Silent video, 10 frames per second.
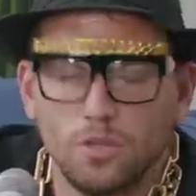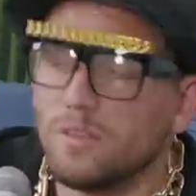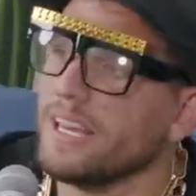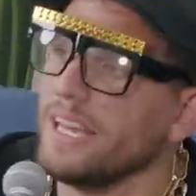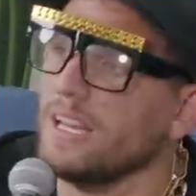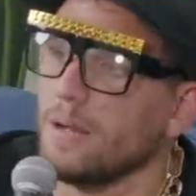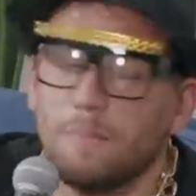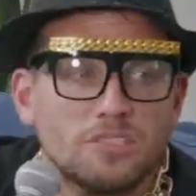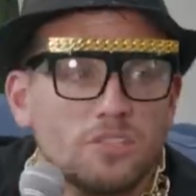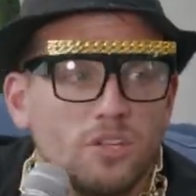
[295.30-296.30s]
you think Elon
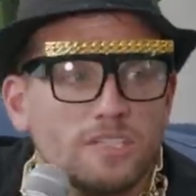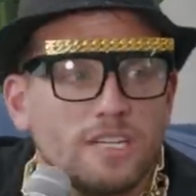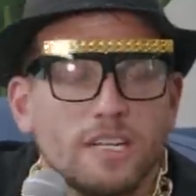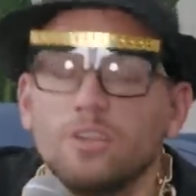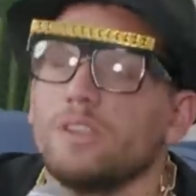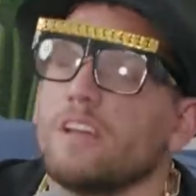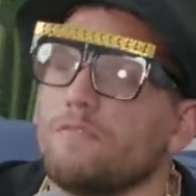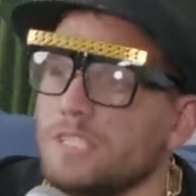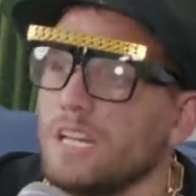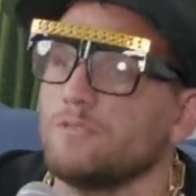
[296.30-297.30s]
Musk looks at? You think
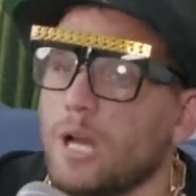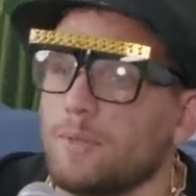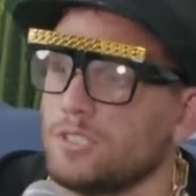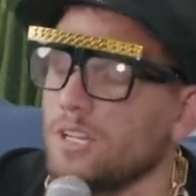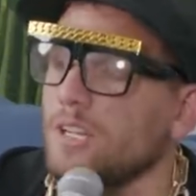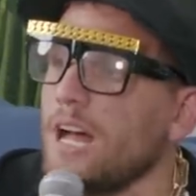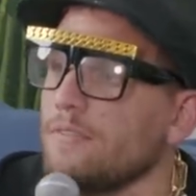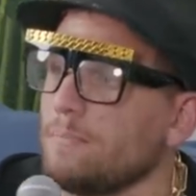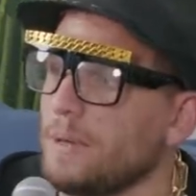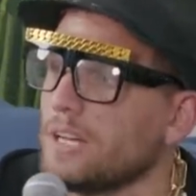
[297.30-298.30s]
if Steve Jobs still
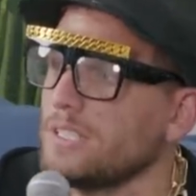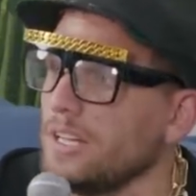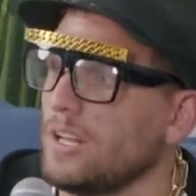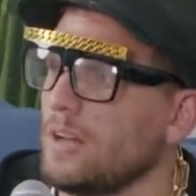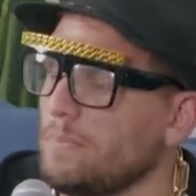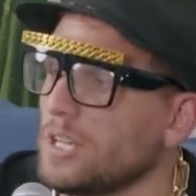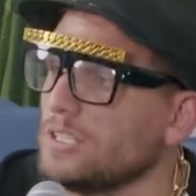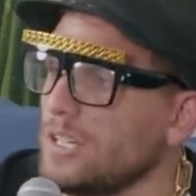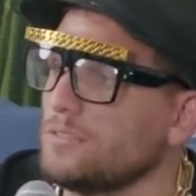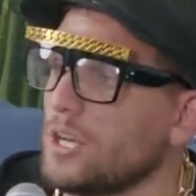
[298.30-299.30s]
alive because Elon
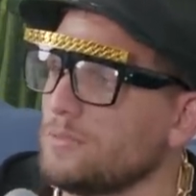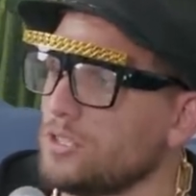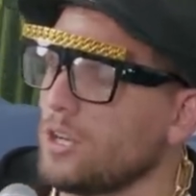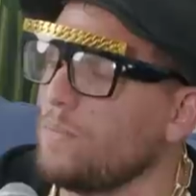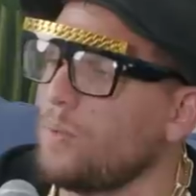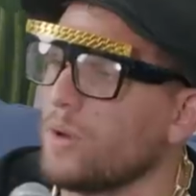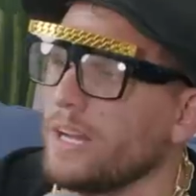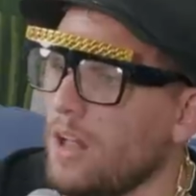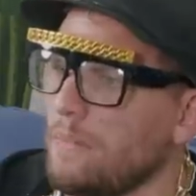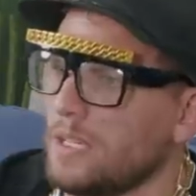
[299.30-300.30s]
because Steve Jobs is so poor,
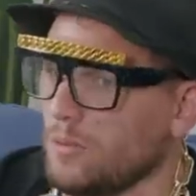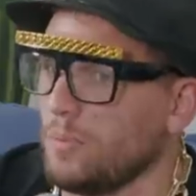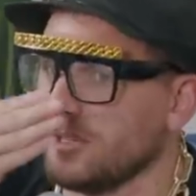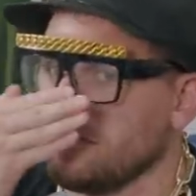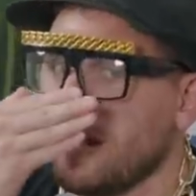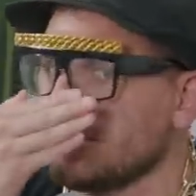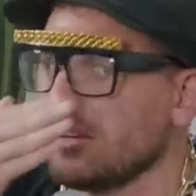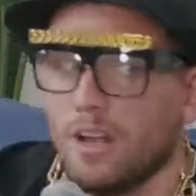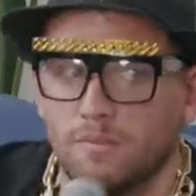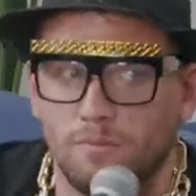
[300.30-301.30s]
Elon Musk would put his
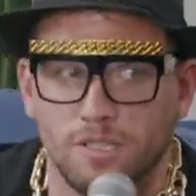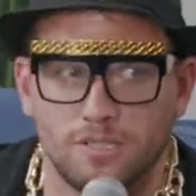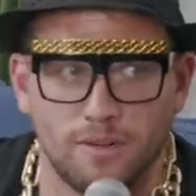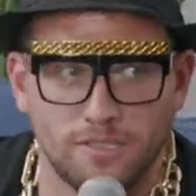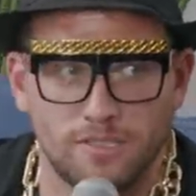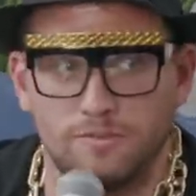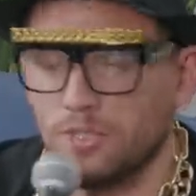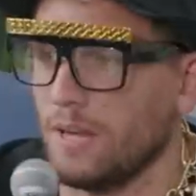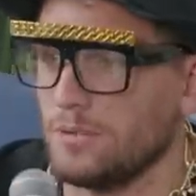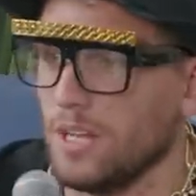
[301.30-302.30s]
mask on when he's around Steve
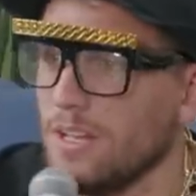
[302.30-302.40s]
Jobs? I